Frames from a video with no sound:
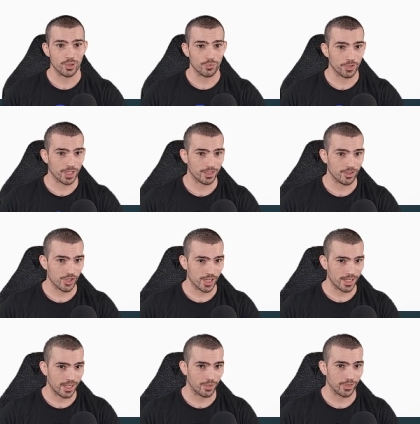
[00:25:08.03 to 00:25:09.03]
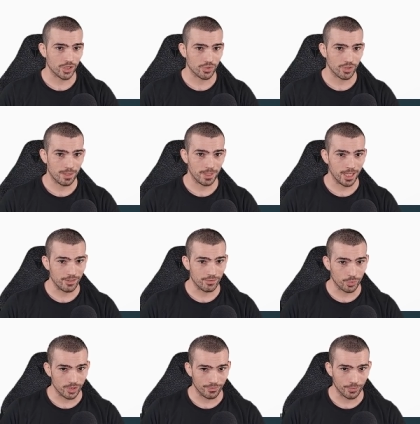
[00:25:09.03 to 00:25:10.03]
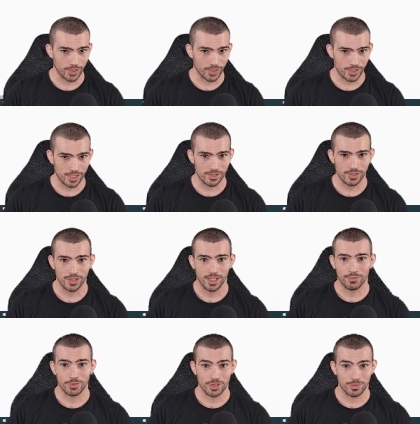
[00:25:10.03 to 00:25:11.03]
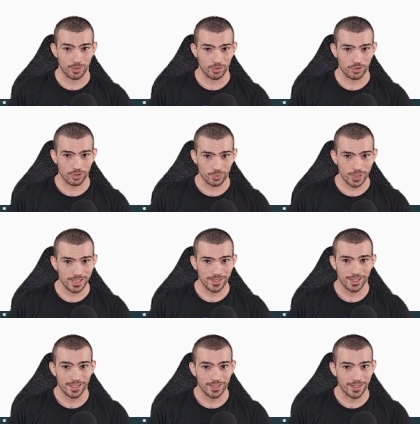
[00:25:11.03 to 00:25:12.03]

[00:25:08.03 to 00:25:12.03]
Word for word: don't forget to check out our Instagram at AndrewWiltse46 for some of those sweet,